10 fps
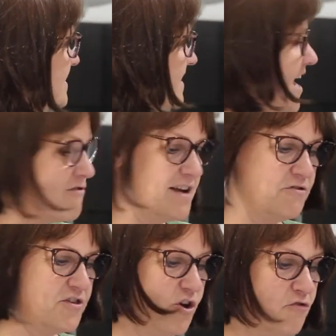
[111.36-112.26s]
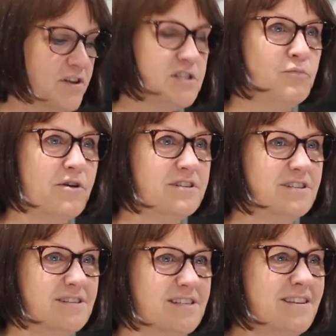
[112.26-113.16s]
Sarah and Theophilus
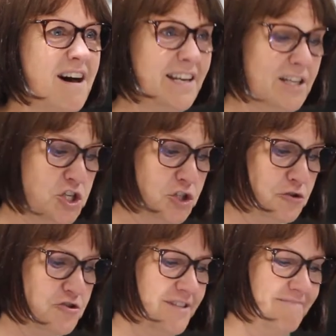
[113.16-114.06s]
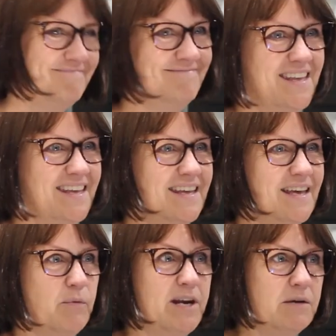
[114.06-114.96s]
Brotherton's nine children.
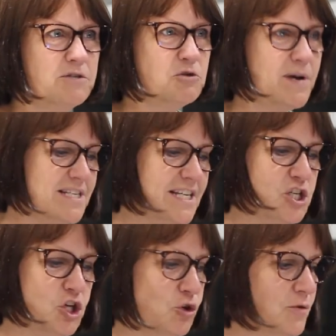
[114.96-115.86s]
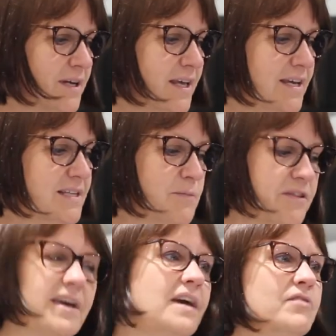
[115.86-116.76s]
And when he was 22, his
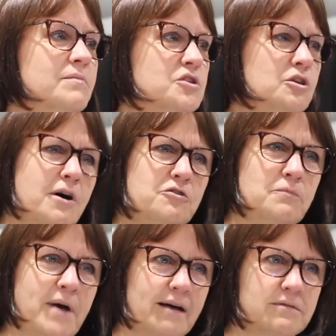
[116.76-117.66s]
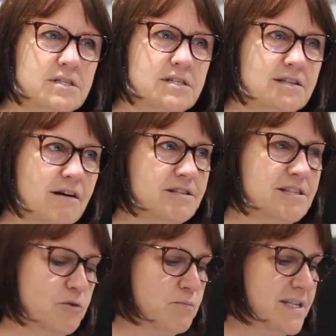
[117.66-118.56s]
mother gave him £200 to start
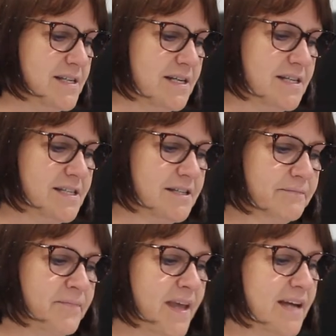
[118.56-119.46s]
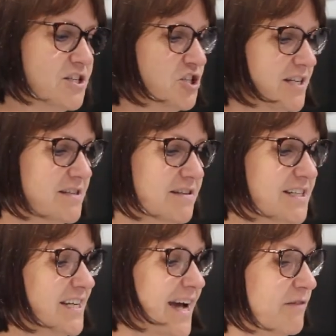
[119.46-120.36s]
his own business and suggested
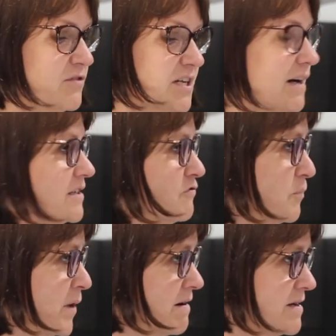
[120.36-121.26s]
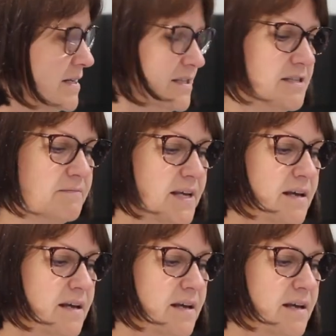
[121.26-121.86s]
that he advertise for partners.